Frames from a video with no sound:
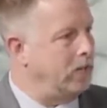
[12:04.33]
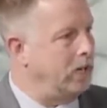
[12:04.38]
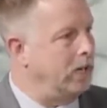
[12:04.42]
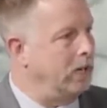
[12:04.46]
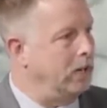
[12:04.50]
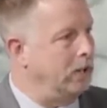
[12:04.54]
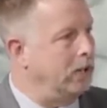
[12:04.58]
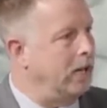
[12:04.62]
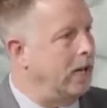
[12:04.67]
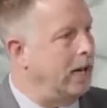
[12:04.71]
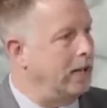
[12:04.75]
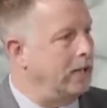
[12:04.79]
a
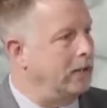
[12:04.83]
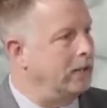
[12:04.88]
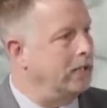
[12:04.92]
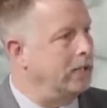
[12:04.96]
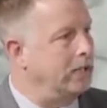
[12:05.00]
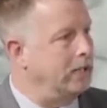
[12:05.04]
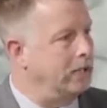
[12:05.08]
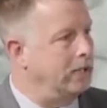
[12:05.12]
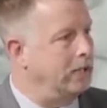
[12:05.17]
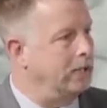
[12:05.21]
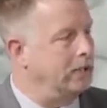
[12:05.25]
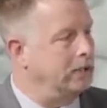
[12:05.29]
lot of the
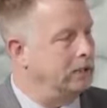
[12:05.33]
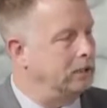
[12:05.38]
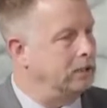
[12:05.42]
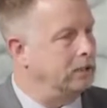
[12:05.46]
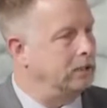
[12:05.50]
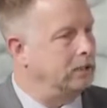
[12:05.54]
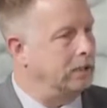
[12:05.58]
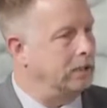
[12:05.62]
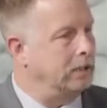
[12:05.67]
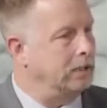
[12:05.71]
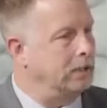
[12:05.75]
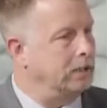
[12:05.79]
things
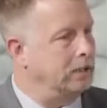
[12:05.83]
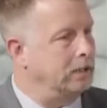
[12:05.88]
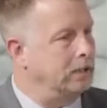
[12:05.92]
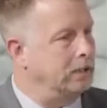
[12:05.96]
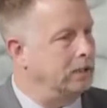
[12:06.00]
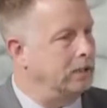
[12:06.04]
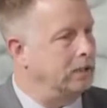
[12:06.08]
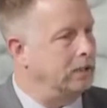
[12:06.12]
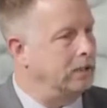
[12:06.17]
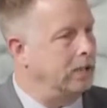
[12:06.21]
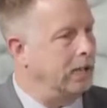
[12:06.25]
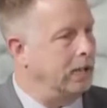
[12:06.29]

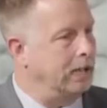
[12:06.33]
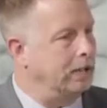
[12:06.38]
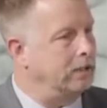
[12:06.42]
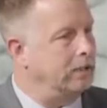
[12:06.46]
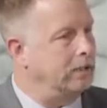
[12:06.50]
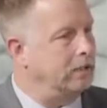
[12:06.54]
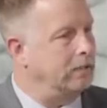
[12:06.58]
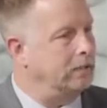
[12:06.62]
that